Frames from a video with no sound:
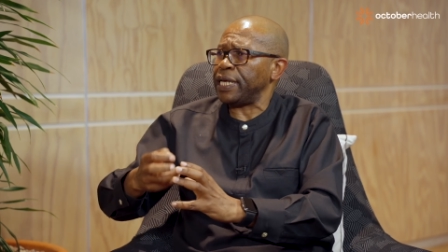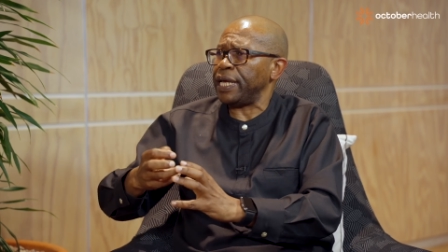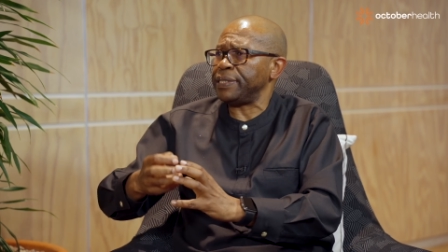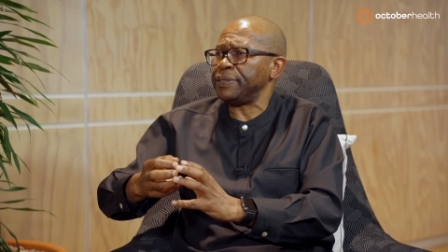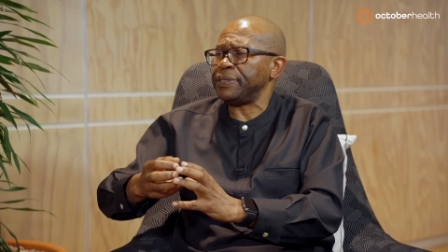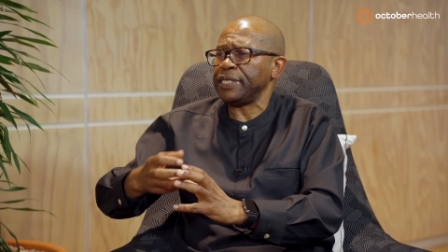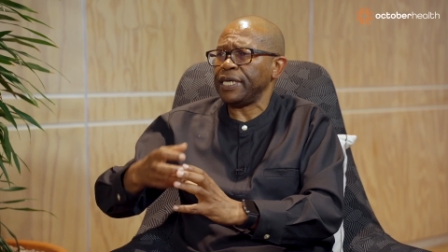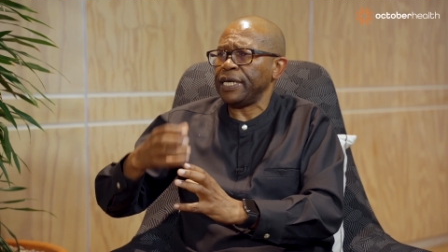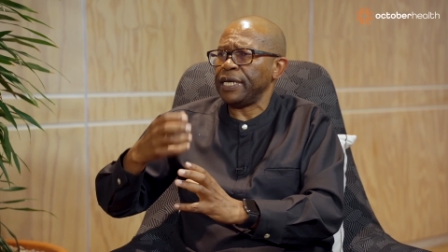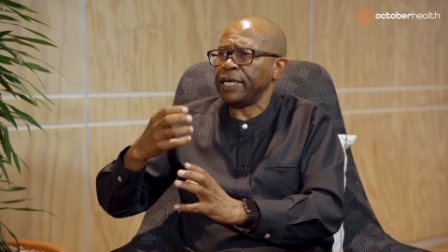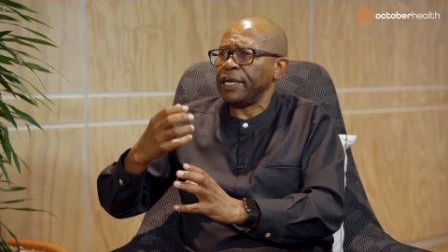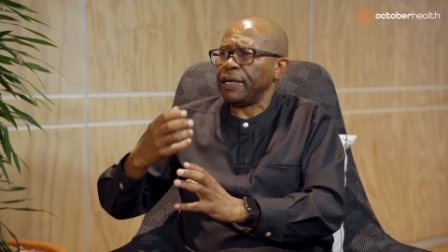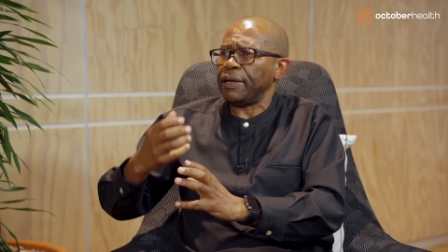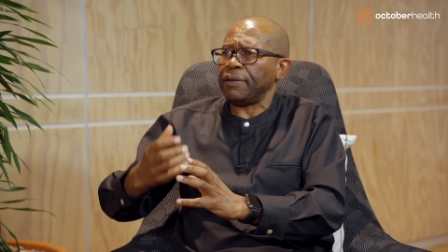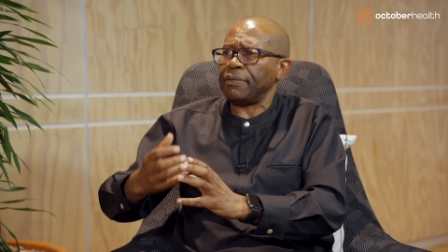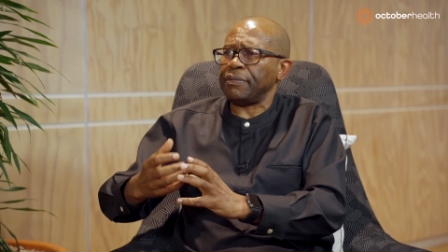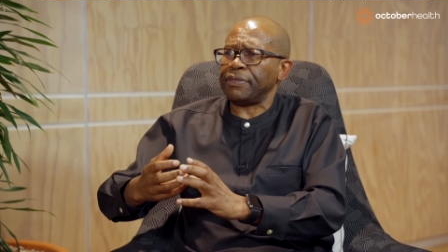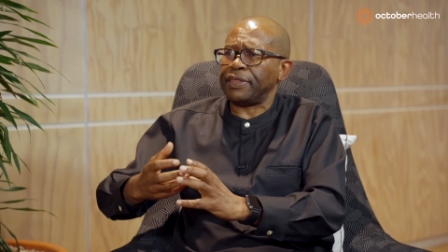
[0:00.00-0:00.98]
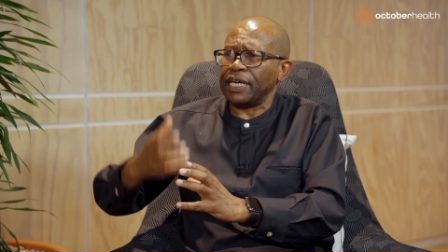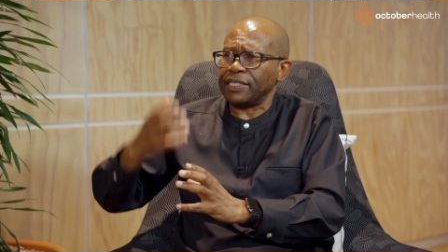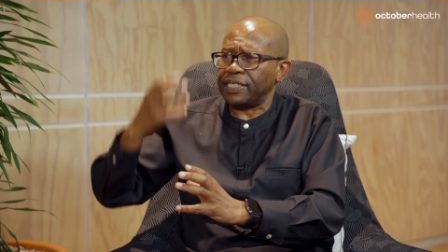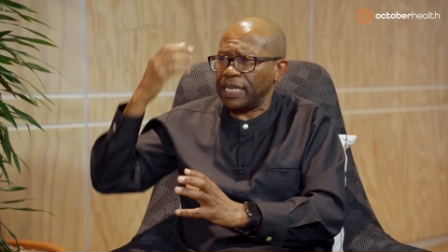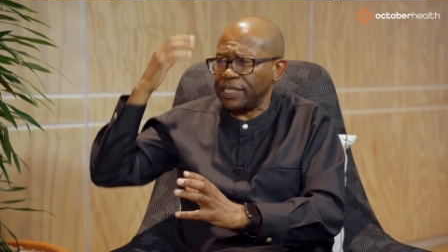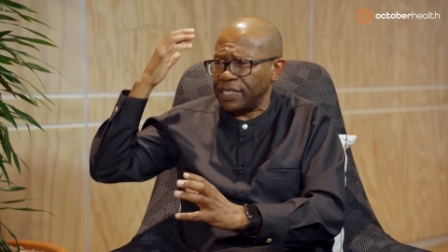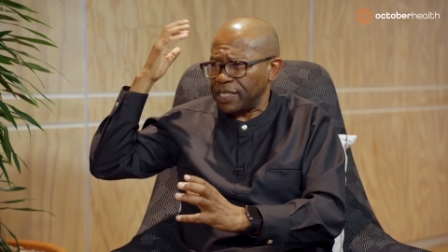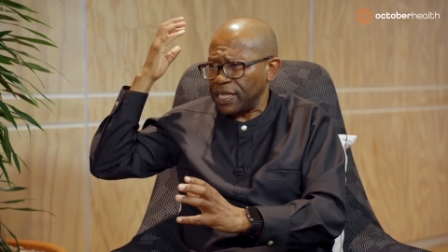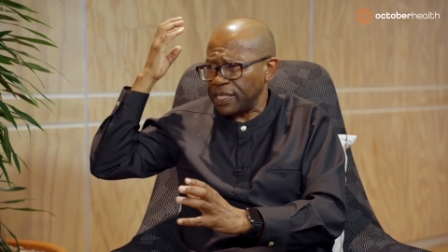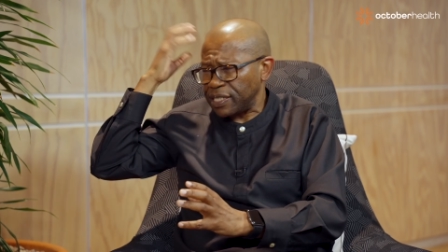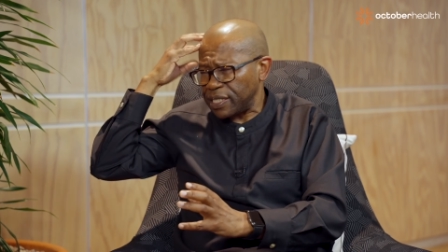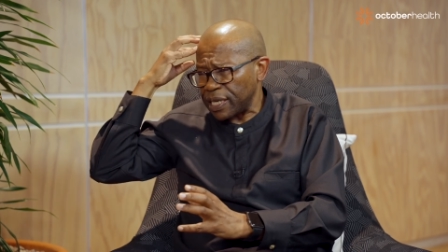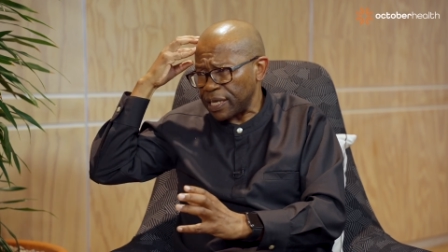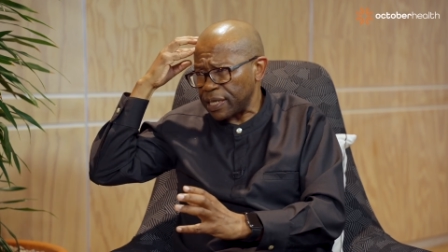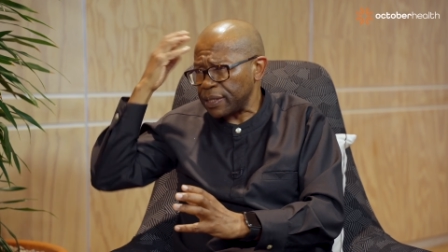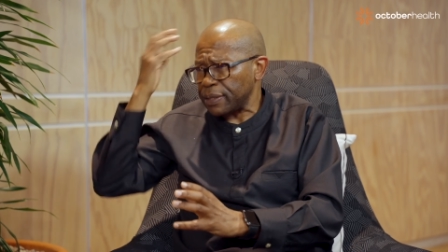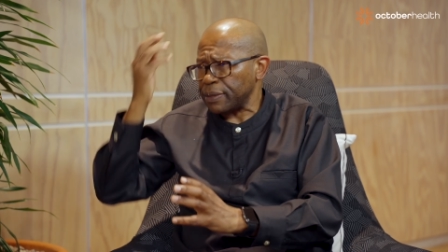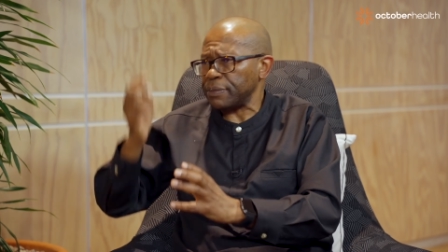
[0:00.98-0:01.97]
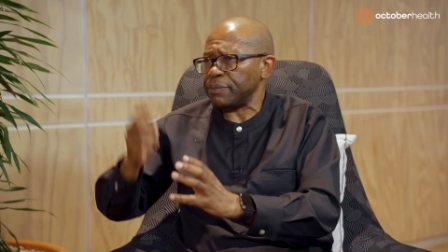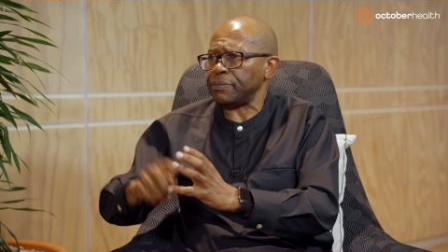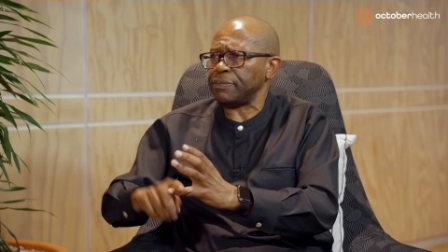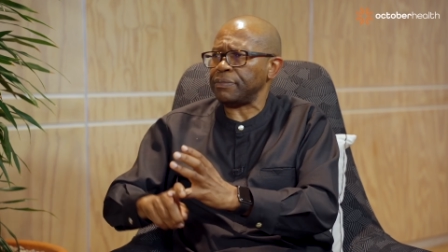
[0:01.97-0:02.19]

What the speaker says: And that's addressing